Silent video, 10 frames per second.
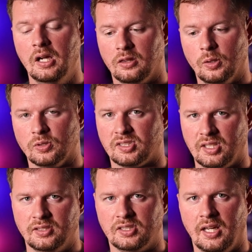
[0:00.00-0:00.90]
those
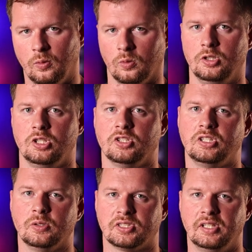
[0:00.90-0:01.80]
sunset oranges,
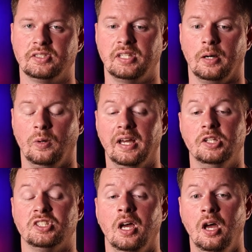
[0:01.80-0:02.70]
those sunset
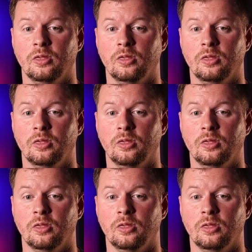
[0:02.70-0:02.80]
reds